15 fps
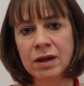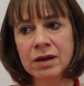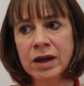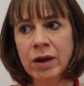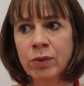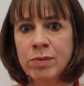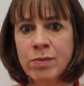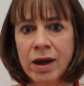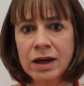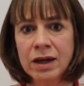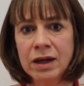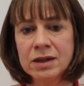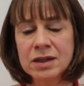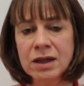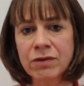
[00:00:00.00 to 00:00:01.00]
Now we might
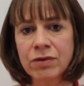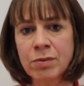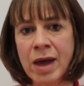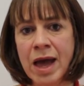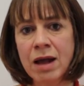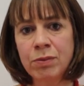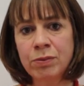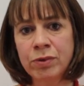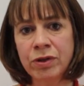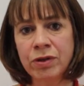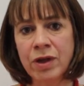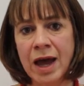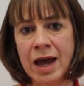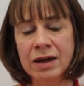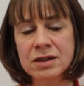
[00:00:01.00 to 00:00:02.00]
need to give them help with
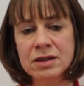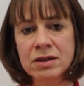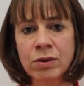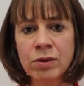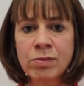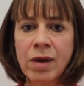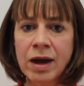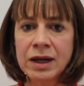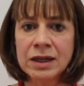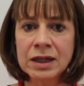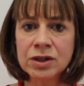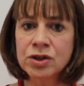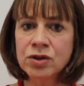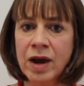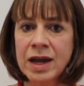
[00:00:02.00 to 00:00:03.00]
that, so we might need
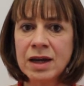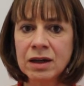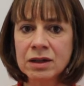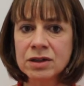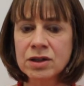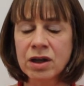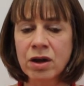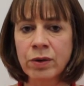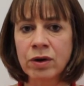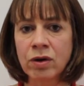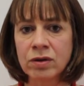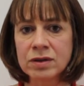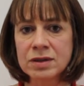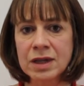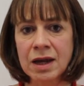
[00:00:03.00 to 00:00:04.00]
training to go
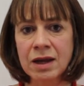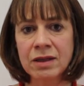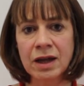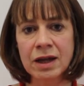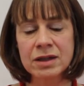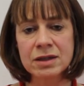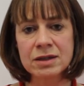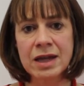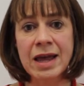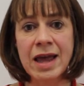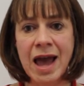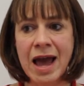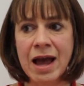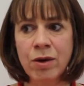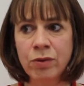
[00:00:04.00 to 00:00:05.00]
alongside that to say
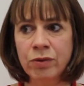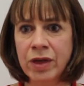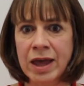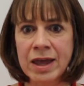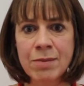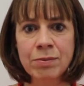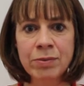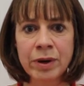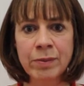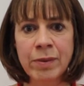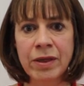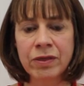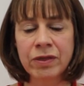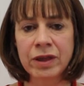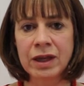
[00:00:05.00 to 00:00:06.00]
how they
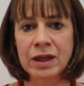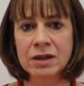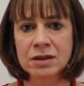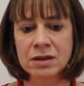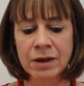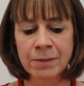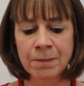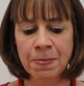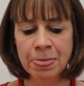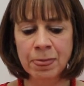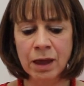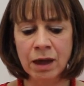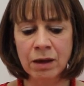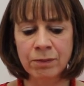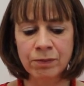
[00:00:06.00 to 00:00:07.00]
implement these
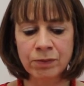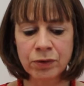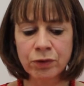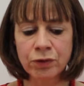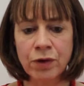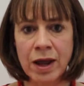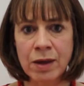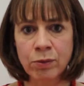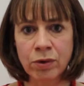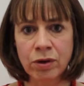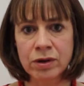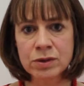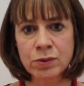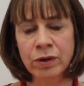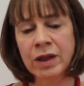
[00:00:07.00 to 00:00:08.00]

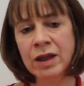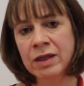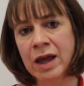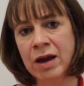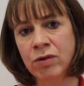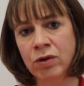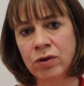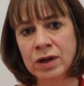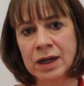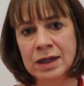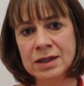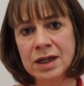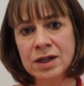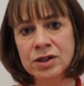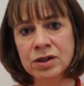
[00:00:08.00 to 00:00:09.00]
frameworks within their
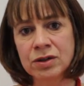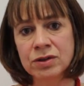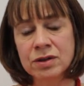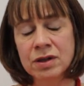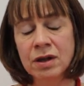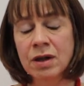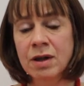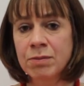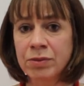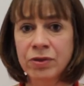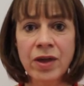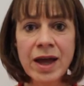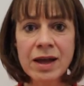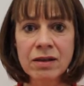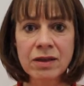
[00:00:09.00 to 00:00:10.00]
organisations, but
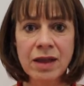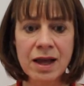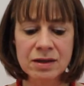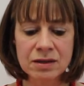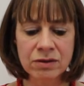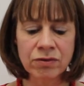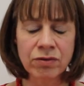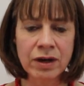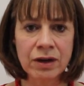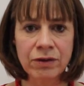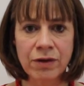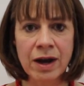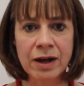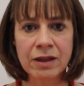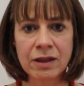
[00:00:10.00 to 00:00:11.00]
that's a really
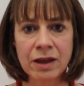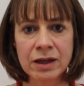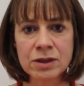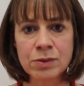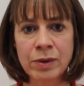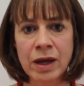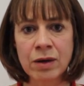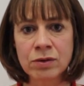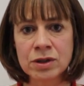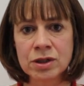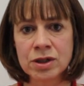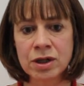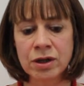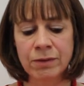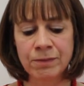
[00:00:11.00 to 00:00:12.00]
valid thing to be able to
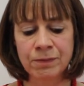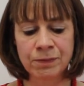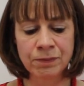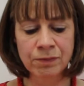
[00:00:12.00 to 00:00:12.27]
do.